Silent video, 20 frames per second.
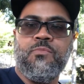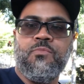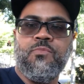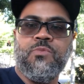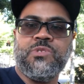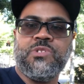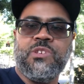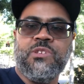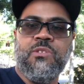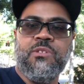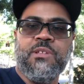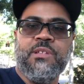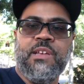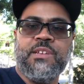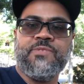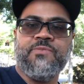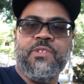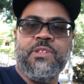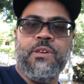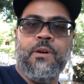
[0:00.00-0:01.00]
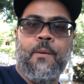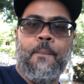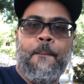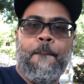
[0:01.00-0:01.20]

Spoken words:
We'll see you on the next video.